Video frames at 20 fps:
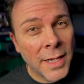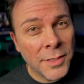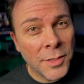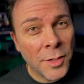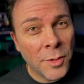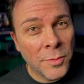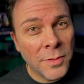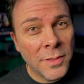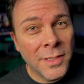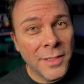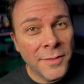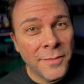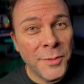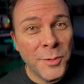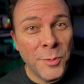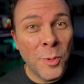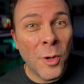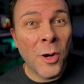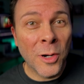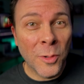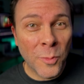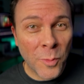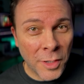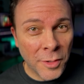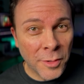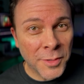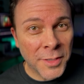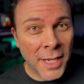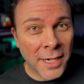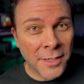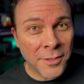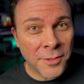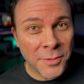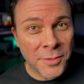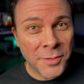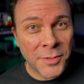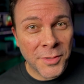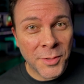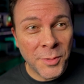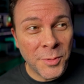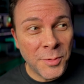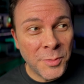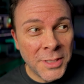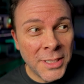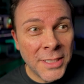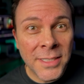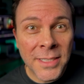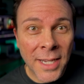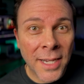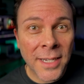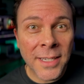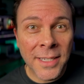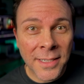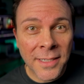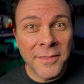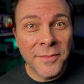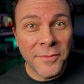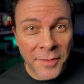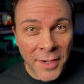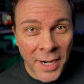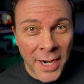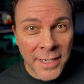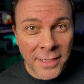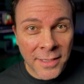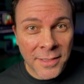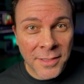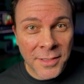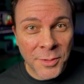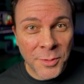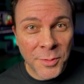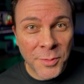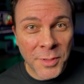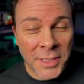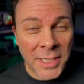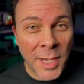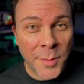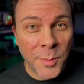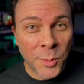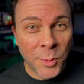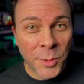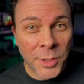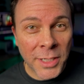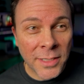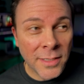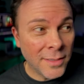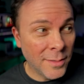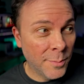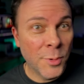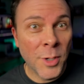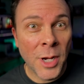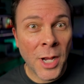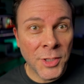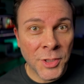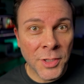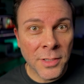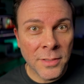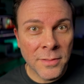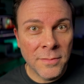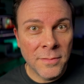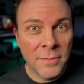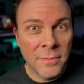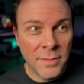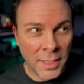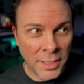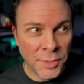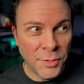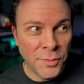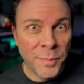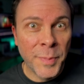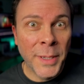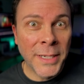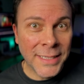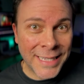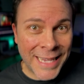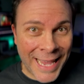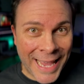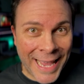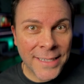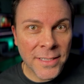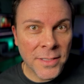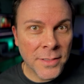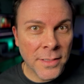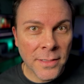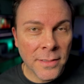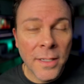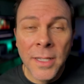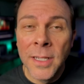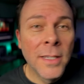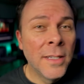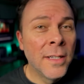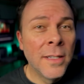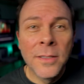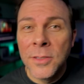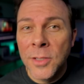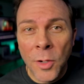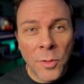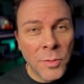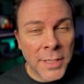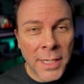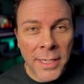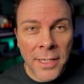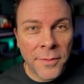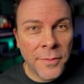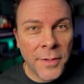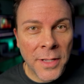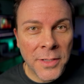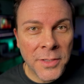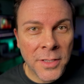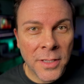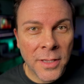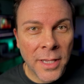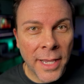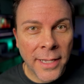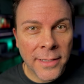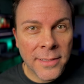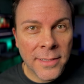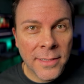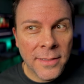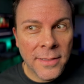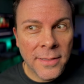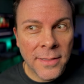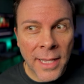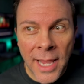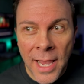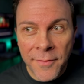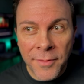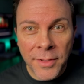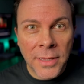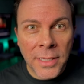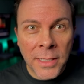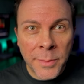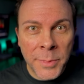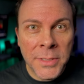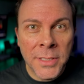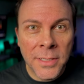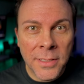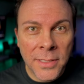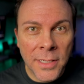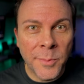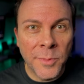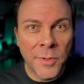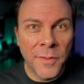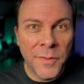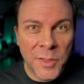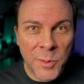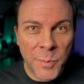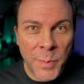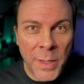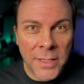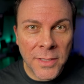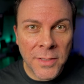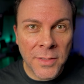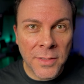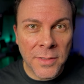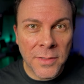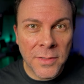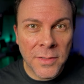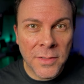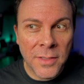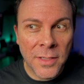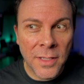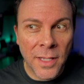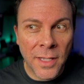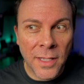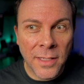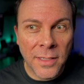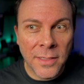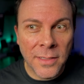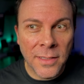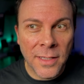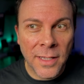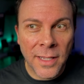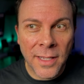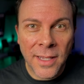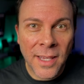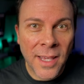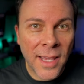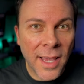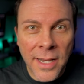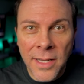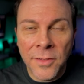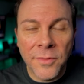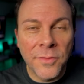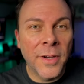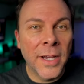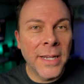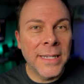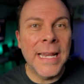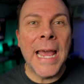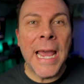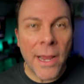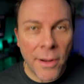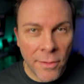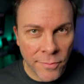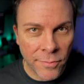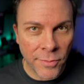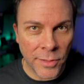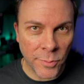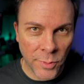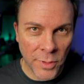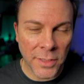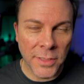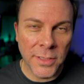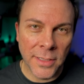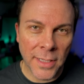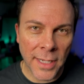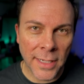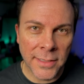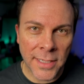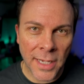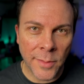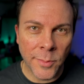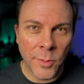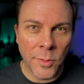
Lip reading: note, if you are one of those actors who did not get invited to the table read in a project that you've been cast in, don't take offense to that. They have a limited number of spaces and they can't invite everyone to that table